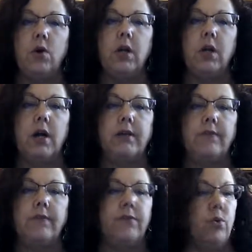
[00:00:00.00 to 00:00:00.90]
work
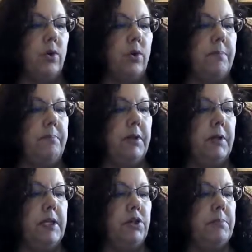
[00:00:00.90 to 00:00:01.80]
on for
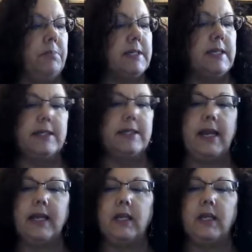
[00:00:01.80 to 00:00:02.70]
building your
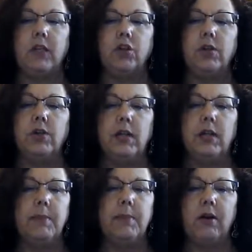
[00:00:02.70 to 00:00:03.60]
business and
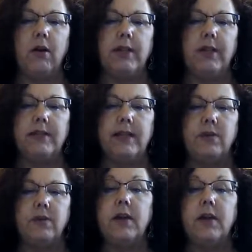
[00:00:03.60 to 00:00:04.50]
learning about all the ins
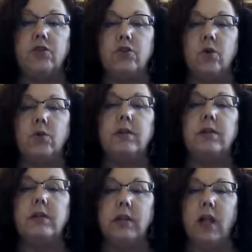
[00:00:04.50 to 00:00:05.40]
and outs. So
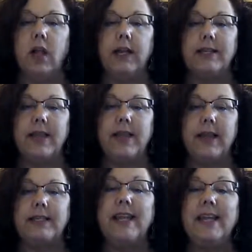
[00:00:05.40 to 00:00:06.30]
log into
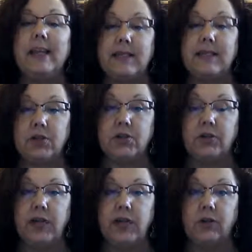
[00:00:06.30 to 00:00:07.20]
that, take
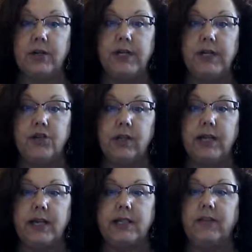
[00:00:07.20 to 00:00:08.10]
especially the
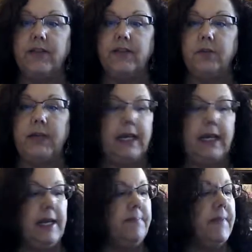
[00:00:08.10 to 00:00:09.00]
orientation class at the very
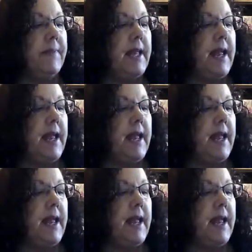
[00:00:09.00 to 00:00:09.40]
beginning.